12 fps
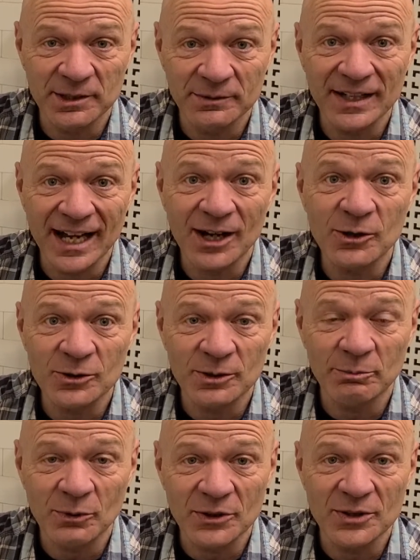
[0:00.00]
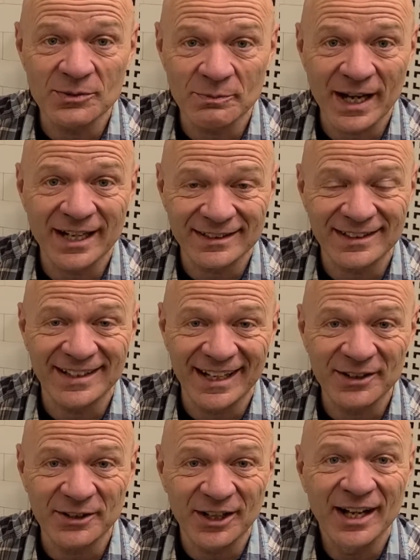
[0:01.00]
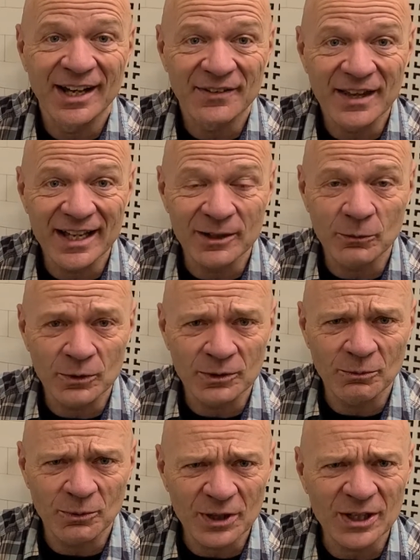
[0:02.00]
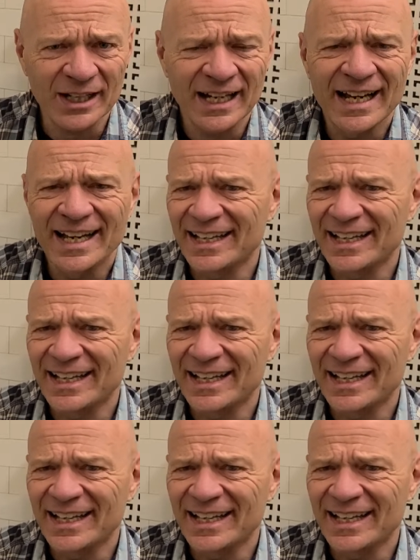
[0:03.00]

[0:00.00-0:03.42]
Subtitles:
of how to put this back together, that it would work.